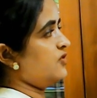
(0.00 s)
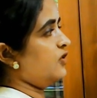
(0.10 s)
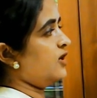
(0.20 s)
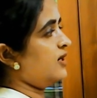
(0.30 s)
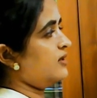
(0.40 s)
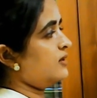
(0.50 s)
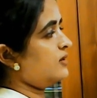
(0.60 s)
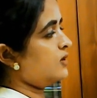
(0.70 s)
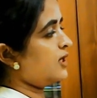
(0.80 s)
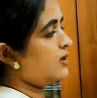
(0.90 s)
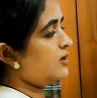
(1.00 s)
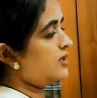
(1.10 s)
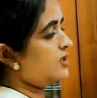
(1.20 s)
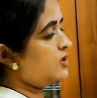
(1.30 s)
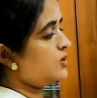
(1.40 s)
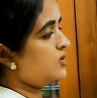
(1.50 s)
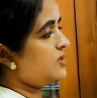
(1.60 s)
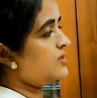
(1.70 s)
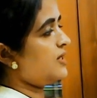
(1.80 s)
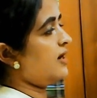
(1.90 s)
If you cut it through
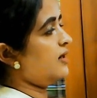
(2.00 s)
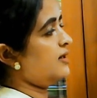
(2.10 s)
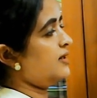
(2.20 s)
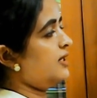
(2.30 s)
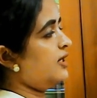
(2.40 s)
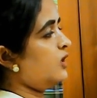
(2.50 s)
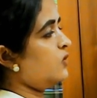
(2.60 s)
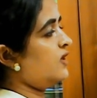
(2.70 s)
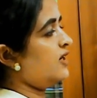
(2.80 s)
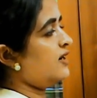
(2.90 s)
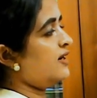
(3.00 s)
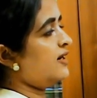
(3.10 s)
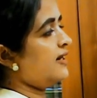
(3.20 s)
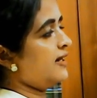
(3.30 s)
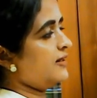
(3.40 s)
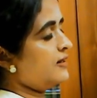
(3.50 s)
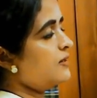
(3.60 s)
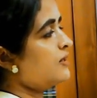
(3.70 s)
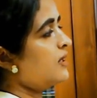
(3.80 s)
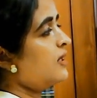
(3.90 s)
this angle, till now we cut it like
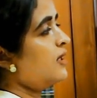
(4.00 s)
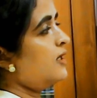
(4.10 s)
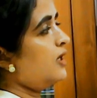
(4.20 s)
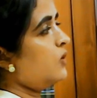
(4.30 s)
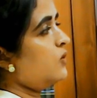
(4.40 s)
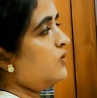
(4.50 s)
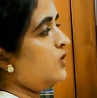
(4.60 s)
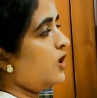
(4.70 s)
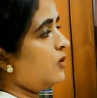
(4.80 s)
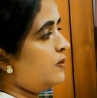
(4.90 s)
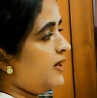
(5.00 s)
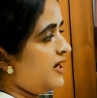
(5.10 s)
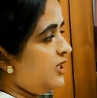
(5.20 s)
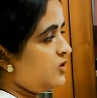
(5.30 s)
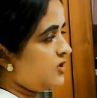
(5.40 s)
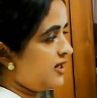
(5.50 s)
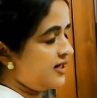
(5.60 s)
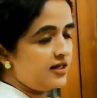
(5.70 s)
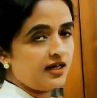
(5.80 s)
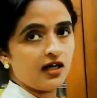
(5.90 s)
this. Now we are planning to cut
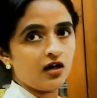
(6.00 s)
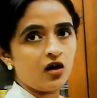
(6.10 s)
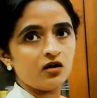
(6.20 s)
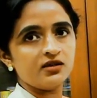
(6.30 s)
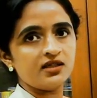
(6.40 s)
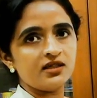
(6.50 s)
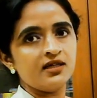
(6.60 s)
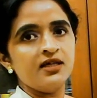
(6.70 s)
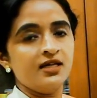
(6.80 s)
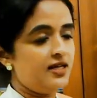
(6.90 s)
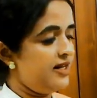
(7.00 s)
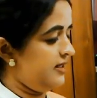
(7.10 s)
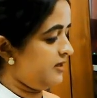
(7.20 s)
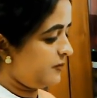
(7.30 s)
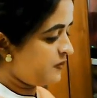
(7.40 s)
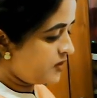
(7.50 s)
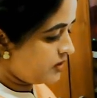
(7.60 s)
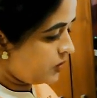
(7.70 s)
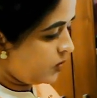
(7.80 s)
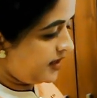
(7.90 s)
it along the length.
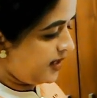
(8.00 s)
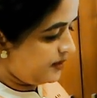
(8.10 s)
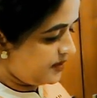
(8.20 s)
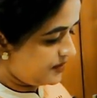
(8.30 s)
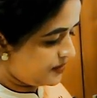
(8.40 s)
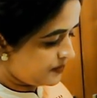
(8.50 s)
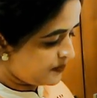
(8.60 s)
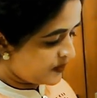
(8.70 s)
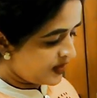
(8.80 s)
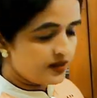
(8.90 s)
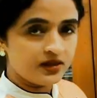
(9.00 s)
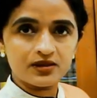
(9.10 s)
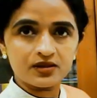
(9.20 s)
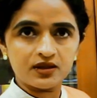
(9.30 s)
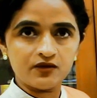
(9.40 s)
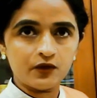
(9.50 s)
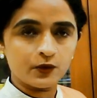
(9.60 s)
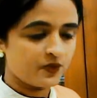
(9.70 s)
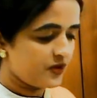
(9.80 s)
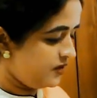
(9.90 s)
So what happens? This is the view,
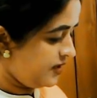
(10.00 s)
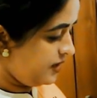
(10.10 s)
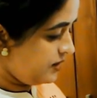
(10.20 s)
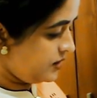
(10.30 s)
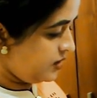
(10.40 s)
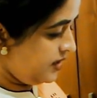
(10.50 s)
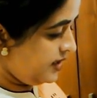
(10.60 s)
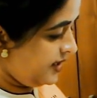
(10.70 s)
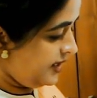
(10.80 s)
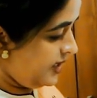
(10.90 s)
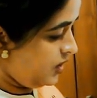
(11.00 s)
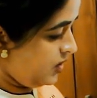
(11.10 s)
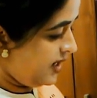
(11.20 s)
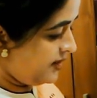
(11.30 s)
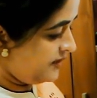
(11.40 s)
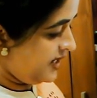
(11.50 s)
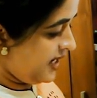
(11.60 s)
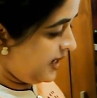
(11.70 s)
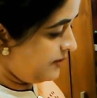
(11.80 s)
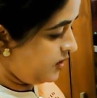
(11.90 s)
right? So here again you have the
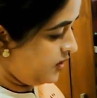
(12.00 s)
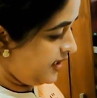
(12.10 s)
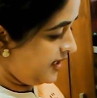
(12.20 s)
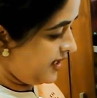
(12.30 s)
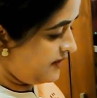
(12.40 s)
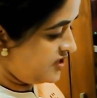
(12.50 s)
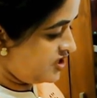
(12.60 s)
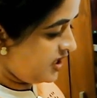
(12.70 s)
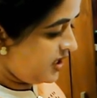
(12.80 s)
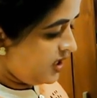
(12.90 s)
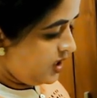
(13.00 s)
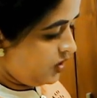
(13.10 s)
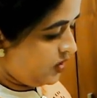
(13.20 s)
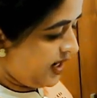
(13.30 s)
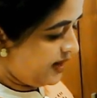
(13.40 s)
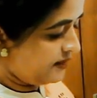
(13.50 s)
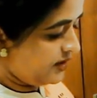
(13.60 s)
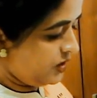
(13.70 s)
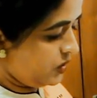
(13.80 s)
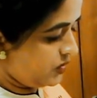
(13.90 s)
amniotic cavity, you have
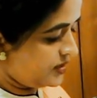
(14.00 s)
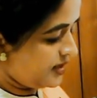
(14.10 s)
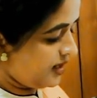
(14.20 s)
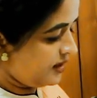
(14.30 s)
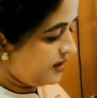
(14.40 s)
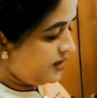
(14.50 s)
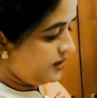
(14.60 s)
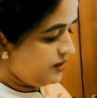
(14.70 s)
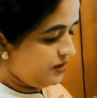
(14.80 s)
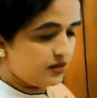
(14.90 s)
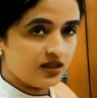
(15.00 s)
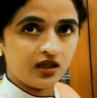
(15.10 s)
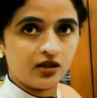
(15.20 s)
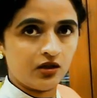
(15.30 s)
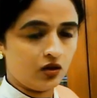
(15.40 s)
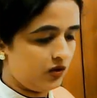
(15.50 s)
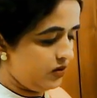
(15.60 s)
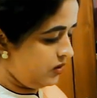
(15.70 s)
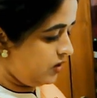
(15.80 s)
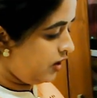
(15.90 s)
the yolk sac, this is the
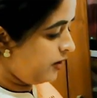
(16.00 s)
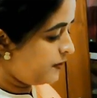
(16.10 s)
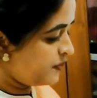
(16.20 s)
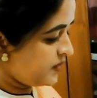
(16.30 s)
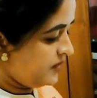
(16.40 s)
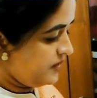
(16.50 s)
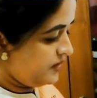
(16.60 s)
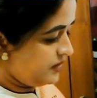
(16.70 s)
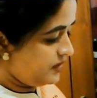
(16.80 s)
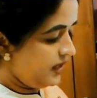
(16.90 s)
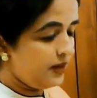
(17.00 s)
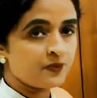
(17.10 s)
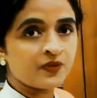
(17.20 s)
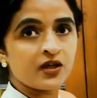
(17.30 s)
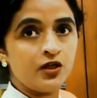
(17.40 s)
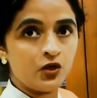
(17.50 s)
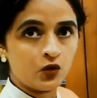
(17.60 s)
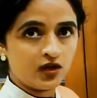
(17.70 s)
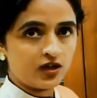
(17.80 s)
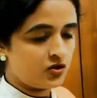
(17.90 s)
notochord, this is the
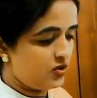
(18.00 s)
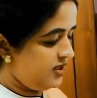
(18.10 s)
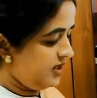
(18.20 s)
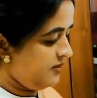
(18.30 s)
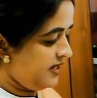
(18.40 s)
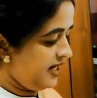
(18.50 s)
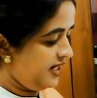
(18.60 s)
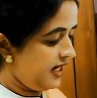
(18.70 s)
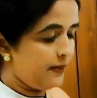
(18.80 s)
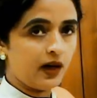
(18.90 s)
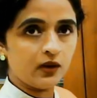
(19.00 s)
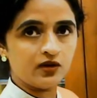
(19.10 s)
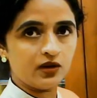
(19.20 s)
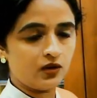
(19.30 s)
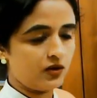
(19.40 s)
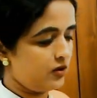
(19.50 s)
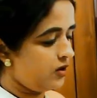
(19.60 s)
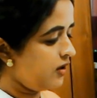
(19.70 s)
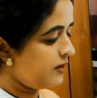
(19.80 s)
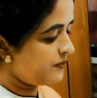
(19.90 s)
neuroectoderm lying above the
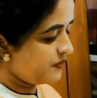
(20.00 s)
notochord.